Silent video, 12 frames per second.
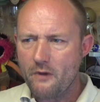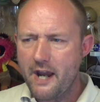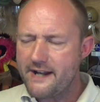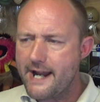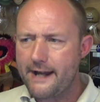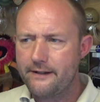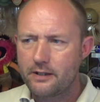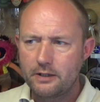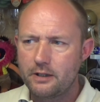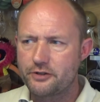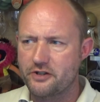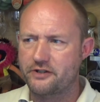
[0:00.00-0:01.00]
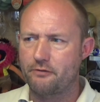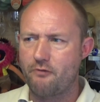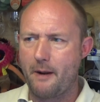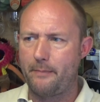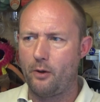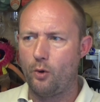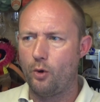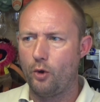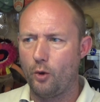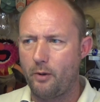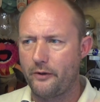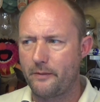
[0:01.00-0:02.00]
And then just to wrap it all
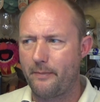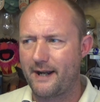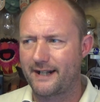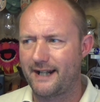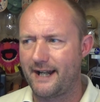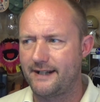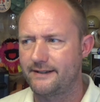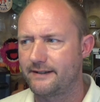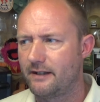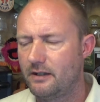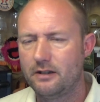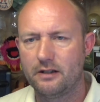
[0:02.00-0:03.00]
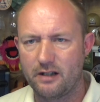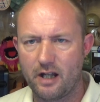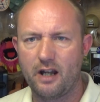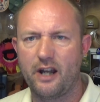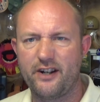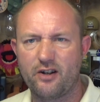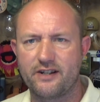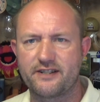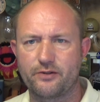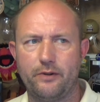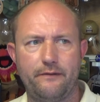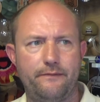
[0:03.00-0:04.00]
up on the back end, a nice
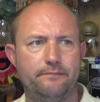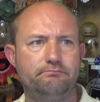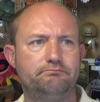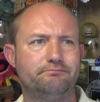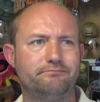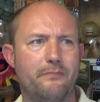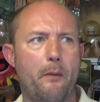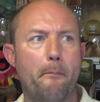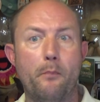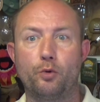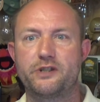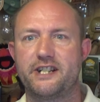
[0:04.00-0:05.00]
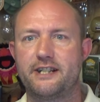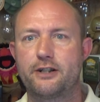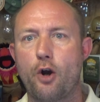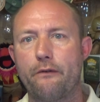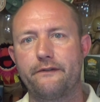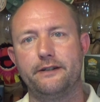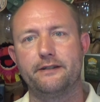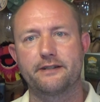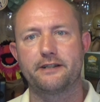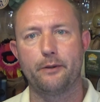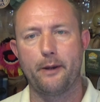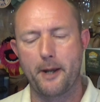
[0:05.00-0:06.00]
sort of malty toffiness
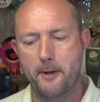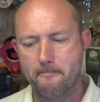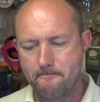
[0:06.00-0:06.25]
to it.